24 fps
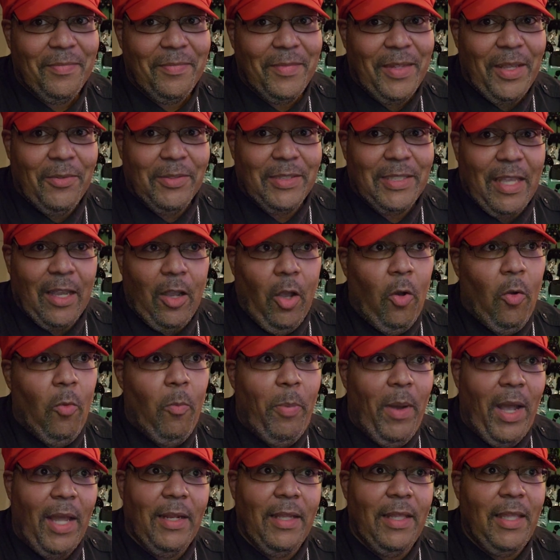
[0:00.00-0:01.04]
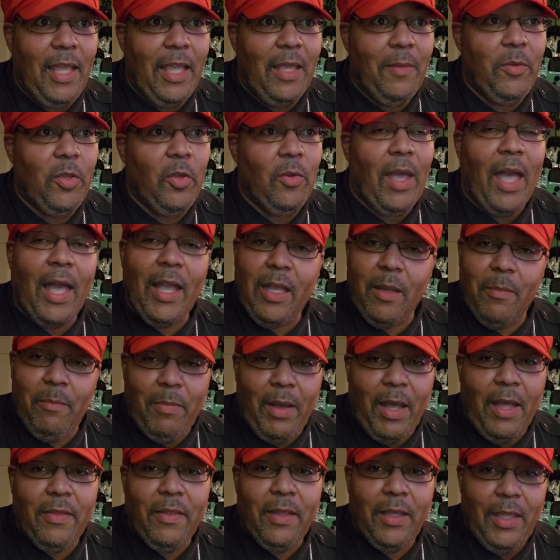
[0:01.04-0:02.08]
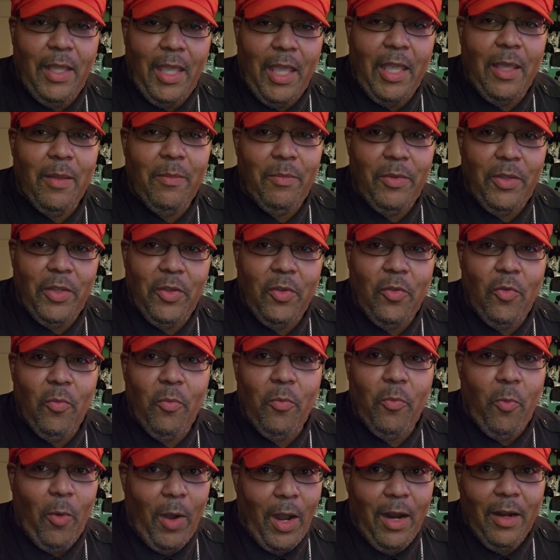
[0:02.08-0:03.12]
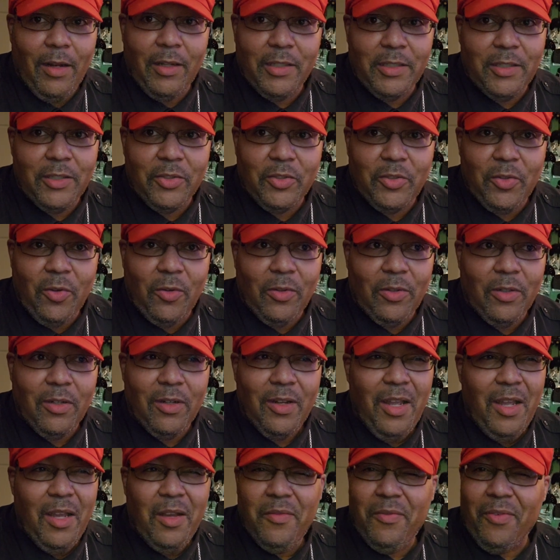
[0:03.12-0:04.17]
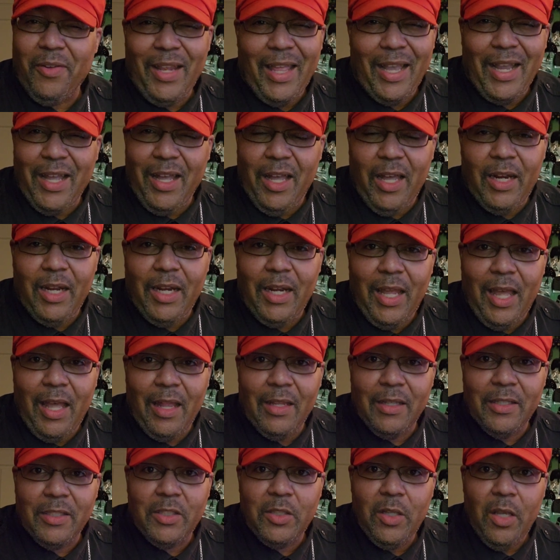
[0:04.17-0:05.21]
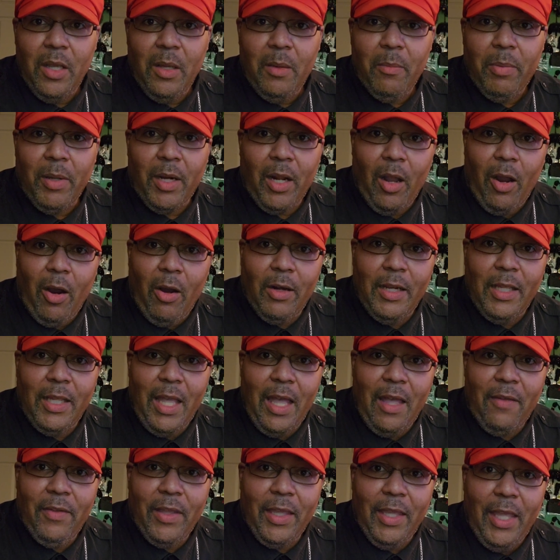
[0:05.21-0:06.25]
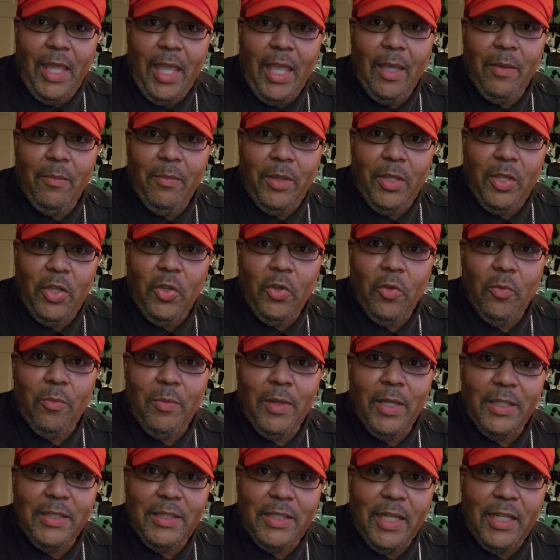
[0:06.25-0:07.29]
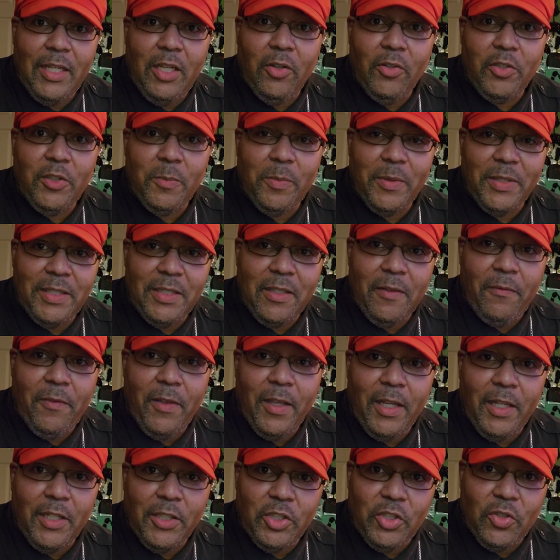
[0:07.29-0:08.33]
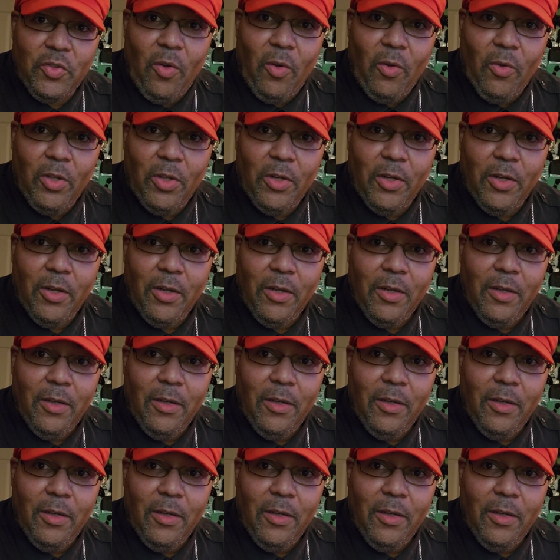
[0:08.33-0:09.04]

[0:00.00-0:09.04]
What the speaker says: They was like, oh, buy the GameCube. I can buy the GameCube wireless controller for like $100, but I already have a GameCube Nintendo specific controller